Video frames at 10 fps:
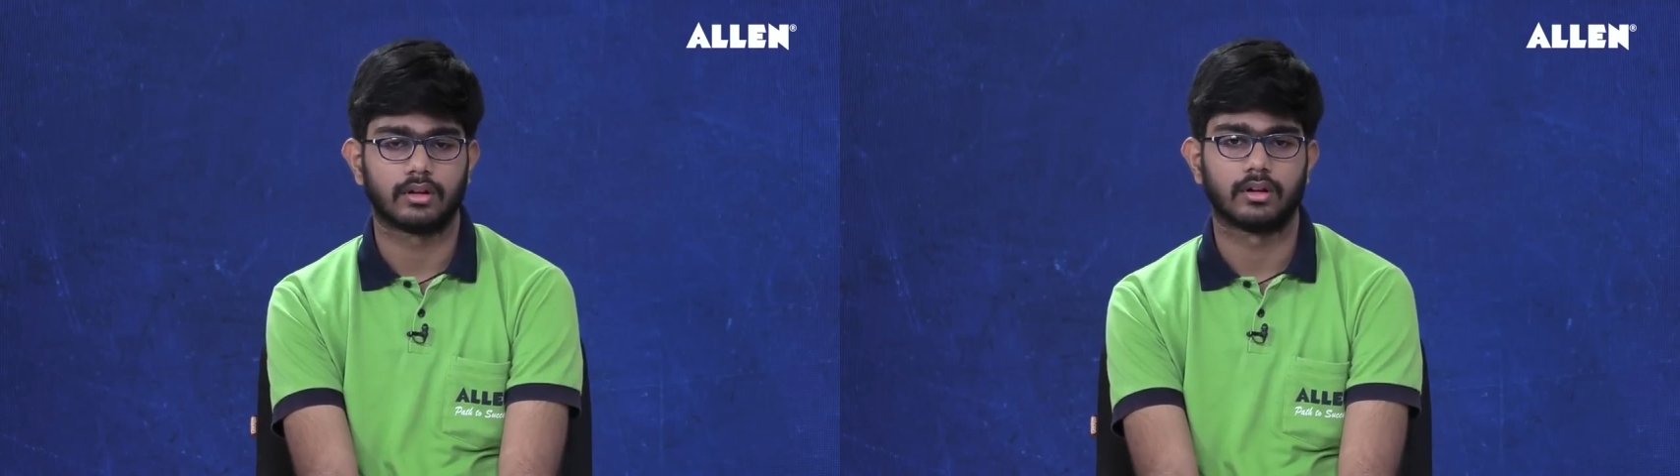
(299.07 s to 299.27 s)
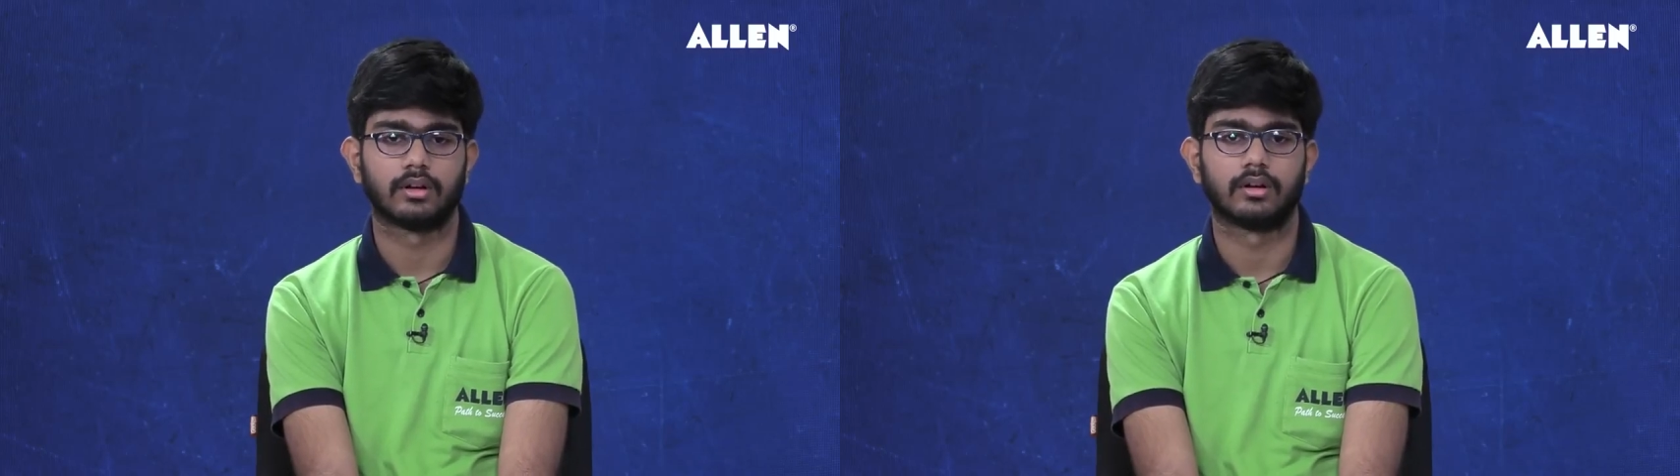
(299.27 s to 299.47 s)

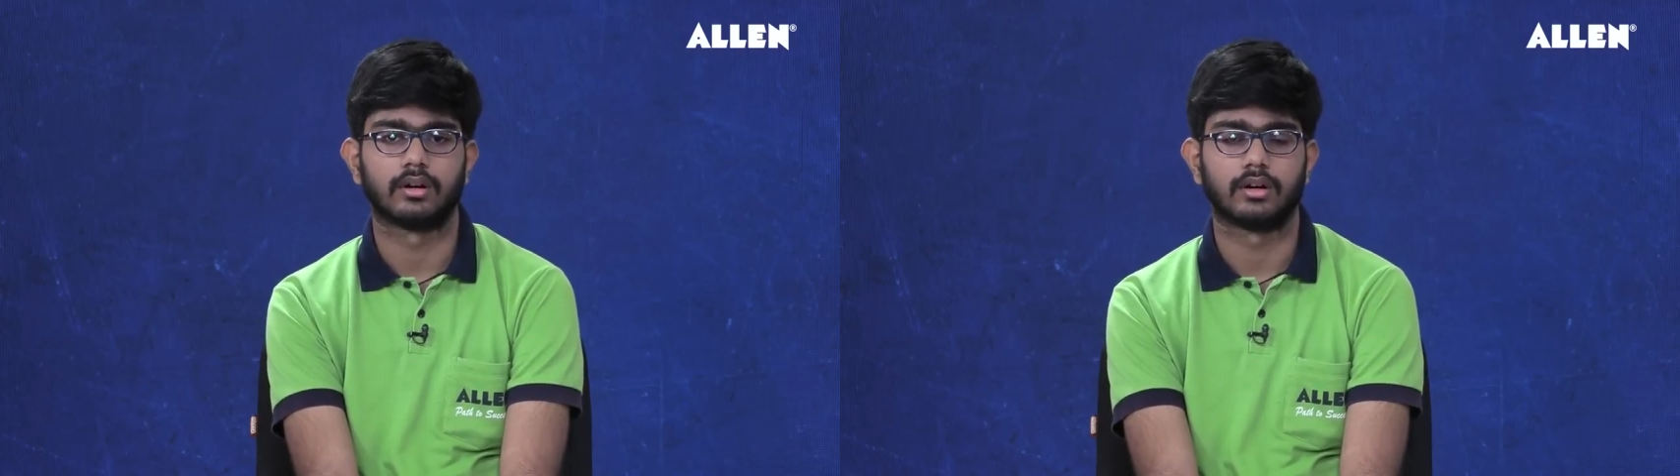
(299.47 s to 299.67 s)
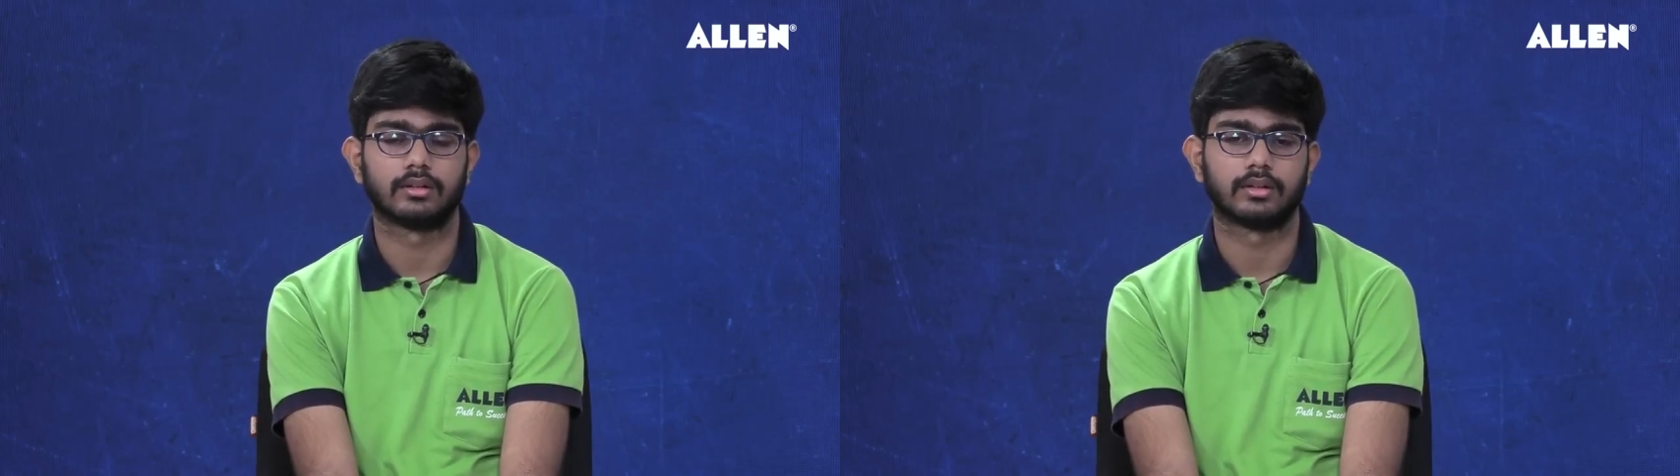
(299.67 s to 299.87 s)

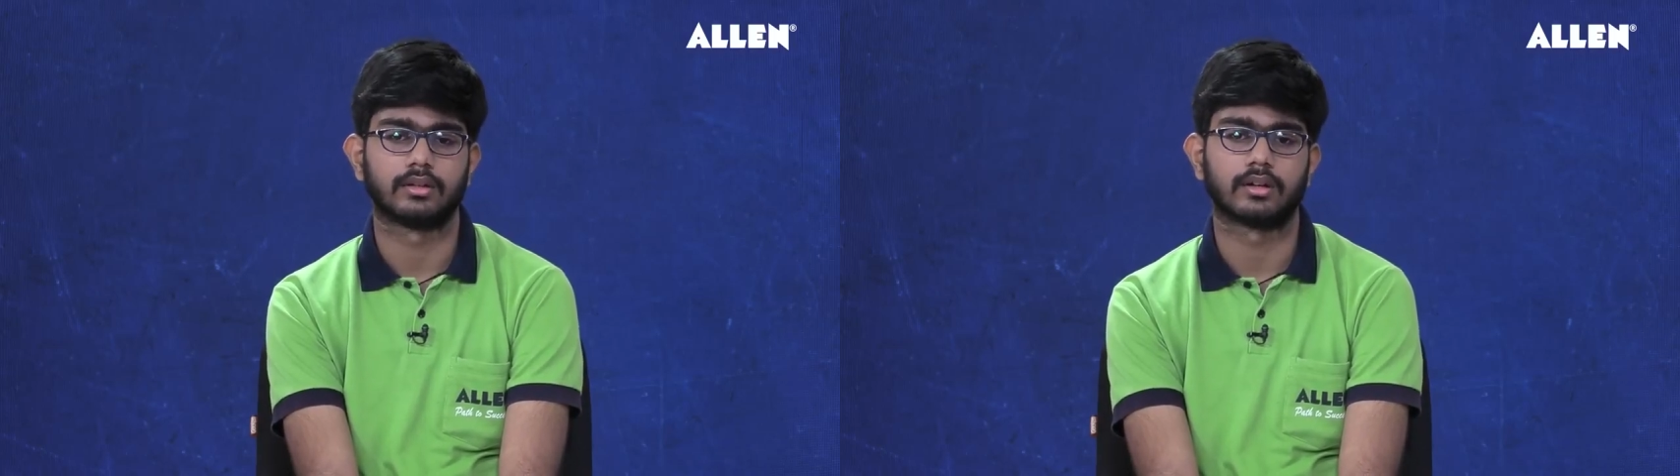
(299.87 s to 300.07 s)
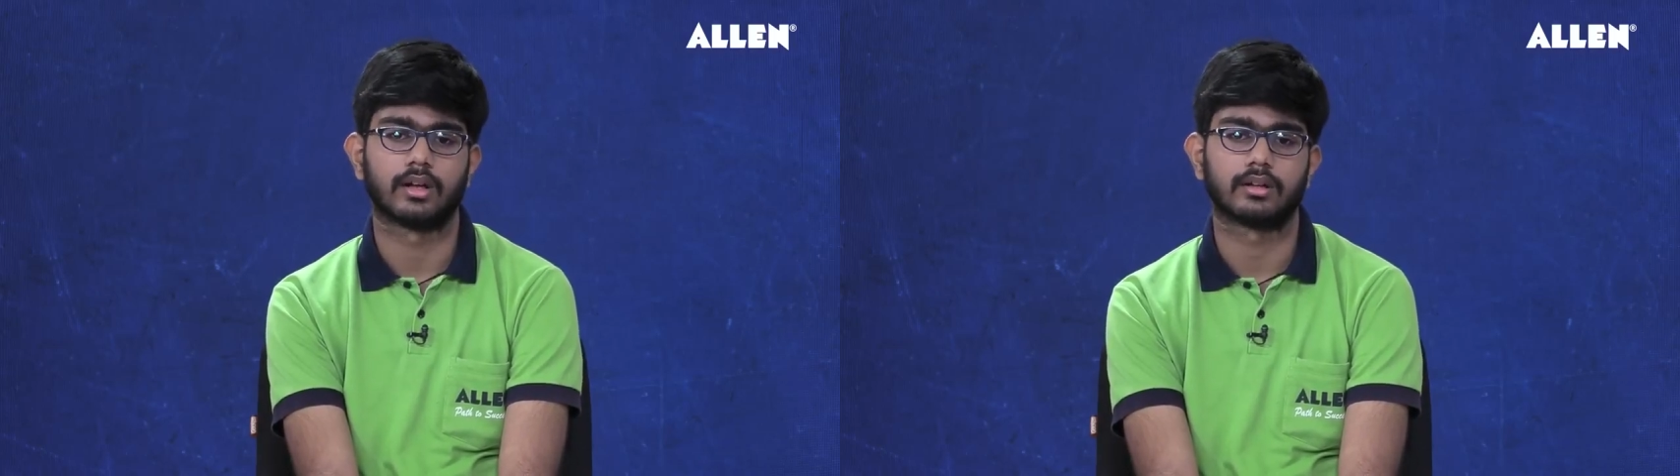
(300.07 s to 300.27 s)
us
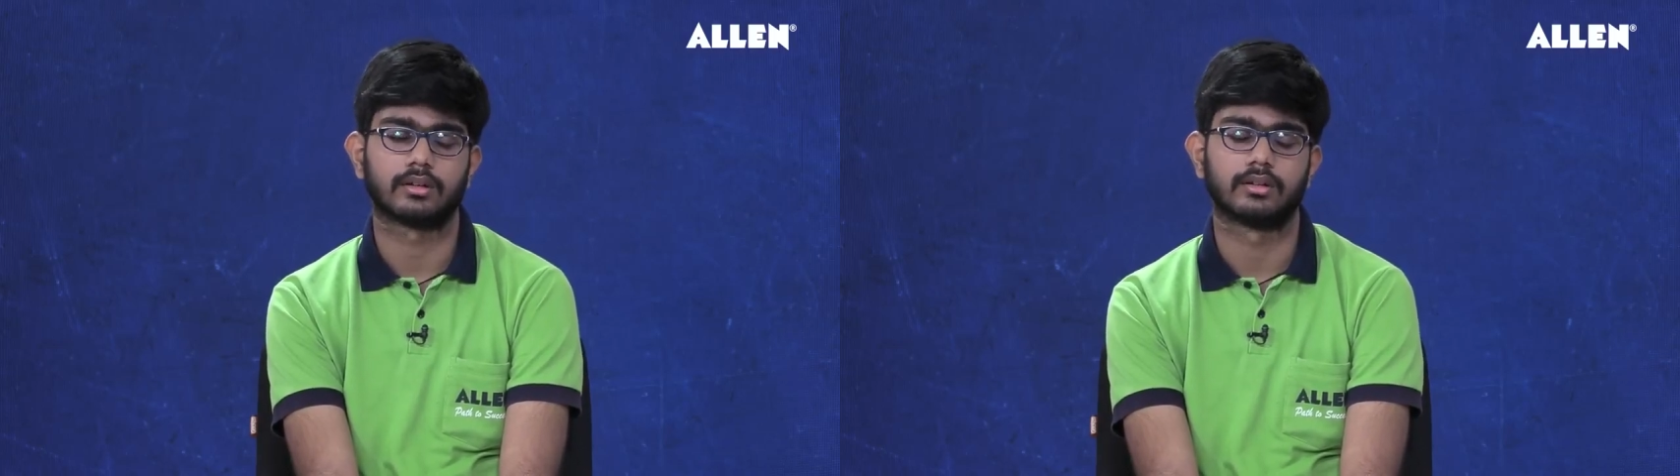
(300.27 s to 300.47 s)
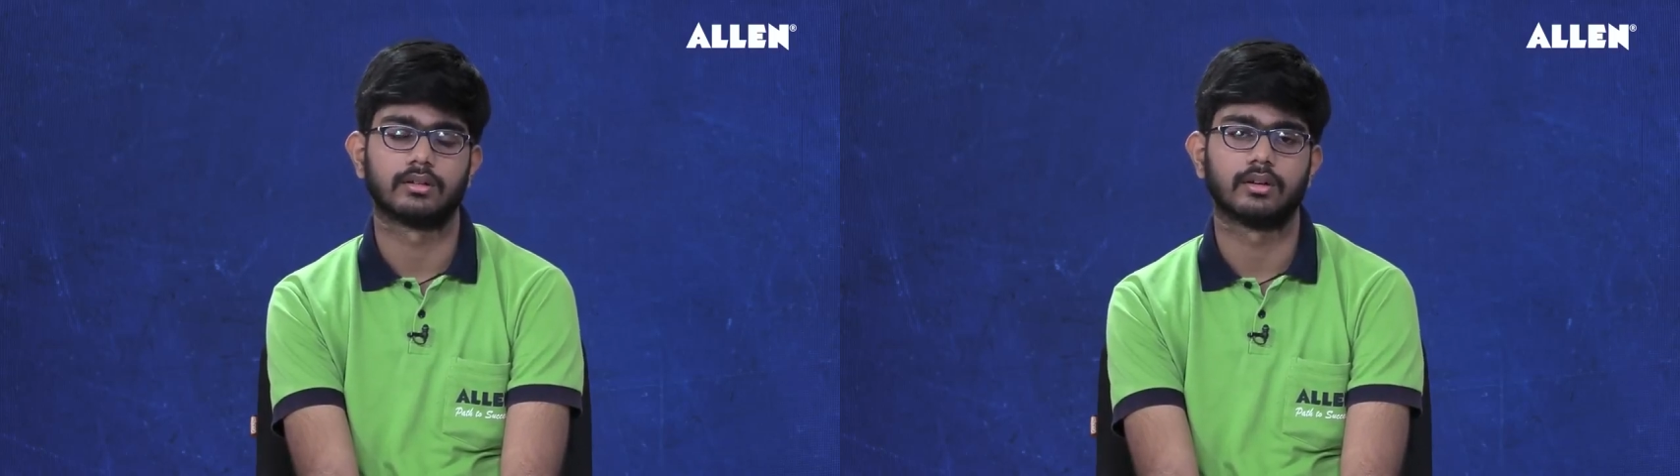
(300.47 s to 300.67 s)
in the class
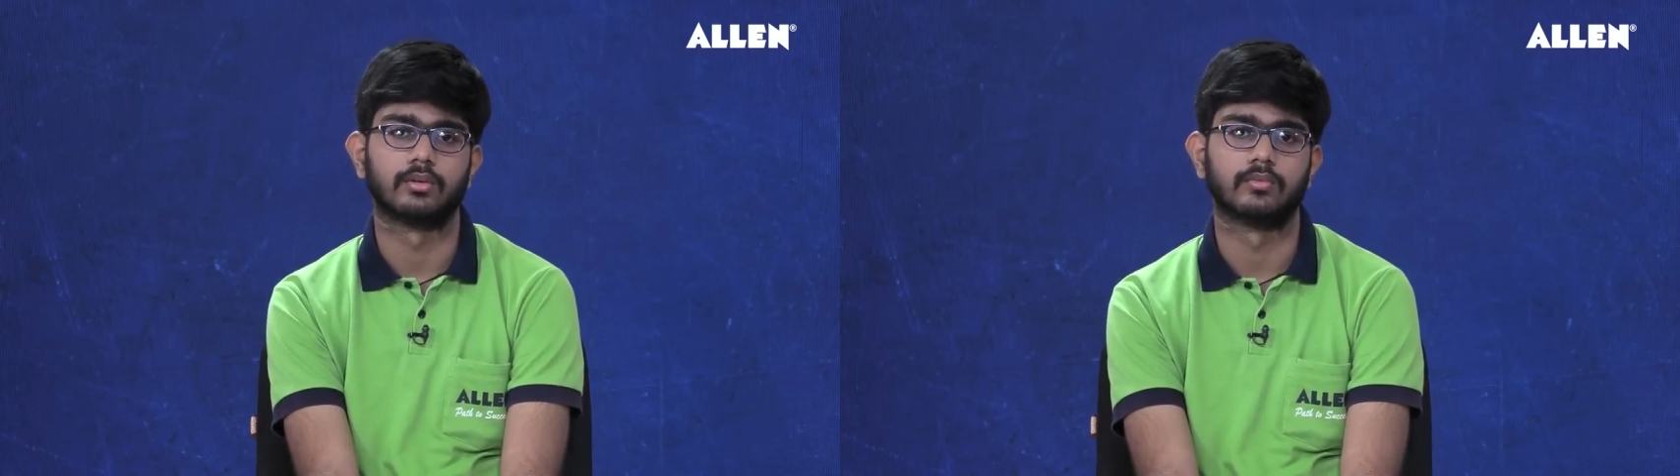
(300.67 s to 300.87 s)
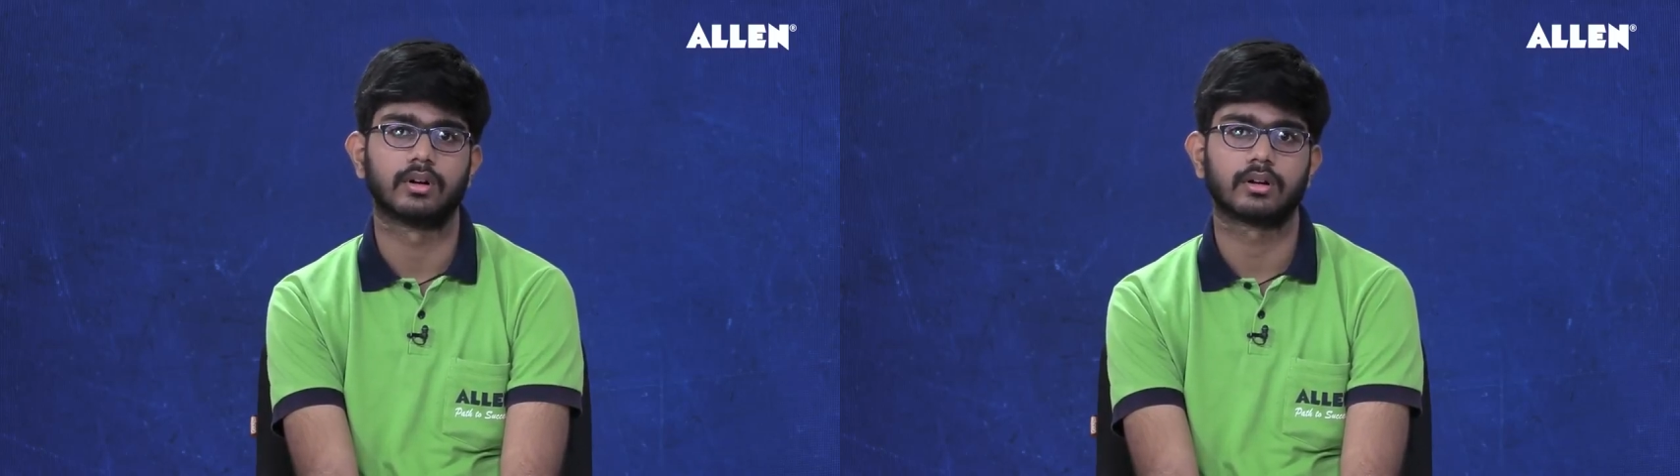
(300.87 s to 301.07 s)
and in the
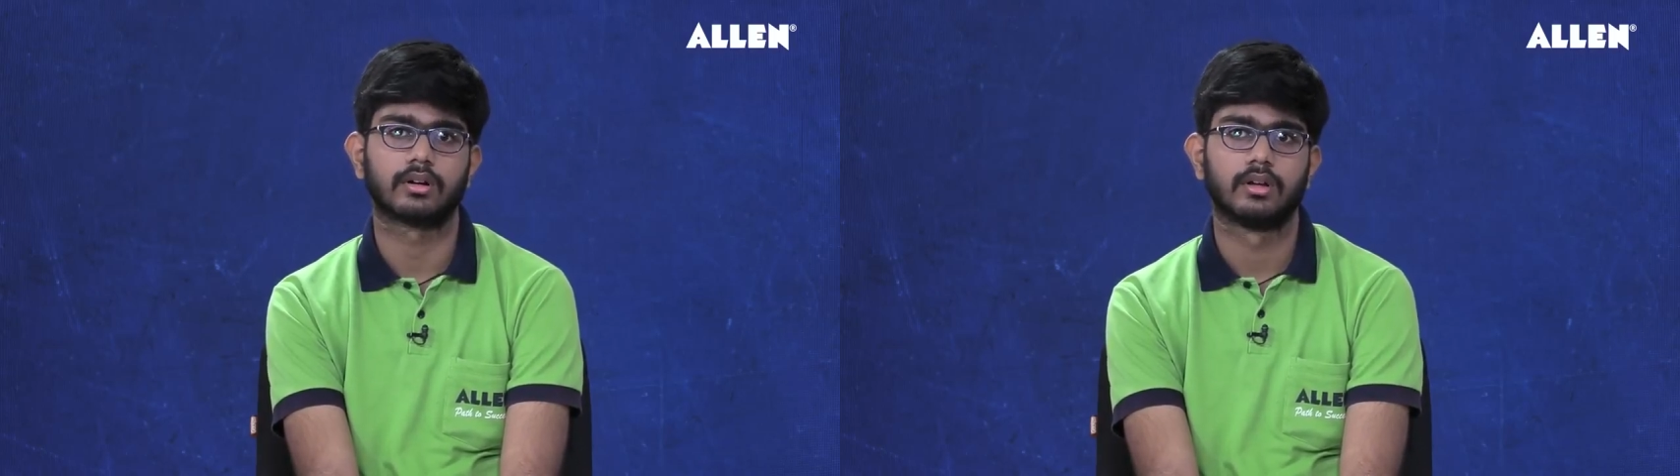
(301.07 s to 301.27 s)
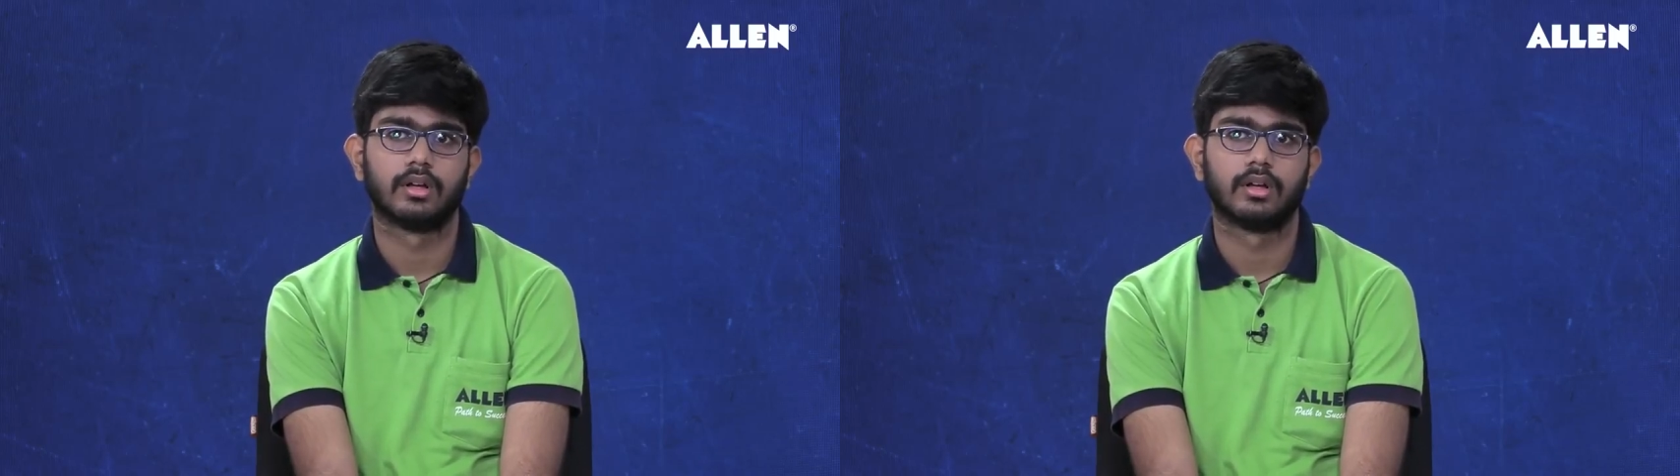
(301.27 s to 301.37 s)
homework.